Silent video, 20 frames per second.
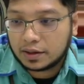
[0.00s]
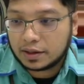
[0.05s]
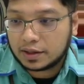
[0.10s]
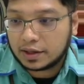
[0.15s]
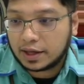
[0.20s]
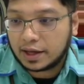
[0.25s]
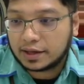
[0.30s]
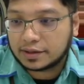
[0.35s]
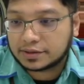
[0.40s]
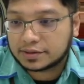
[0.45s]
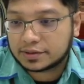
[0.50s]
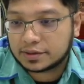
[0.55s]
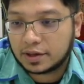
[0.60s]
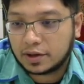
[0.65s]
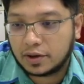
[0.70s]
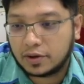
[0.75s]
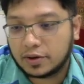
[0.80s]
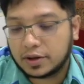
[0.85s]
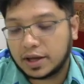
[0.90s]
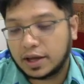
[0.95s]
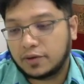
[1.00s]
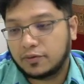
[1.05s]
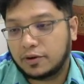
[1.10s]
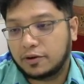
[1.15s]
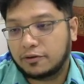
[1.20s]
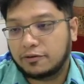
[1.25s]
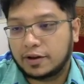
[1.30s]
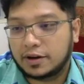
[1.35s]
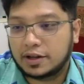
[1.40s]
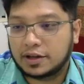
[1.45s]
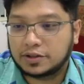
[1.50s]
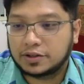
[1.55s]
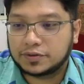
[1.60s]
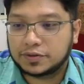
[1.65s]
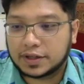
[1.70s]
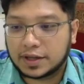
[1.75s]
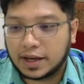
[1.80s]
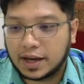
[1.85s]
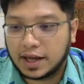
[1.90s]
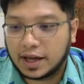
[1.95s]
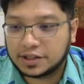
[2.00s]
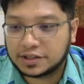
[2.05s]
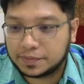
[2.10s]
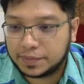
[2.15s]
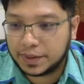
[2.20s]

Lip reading: Yes. Okay, we finished with class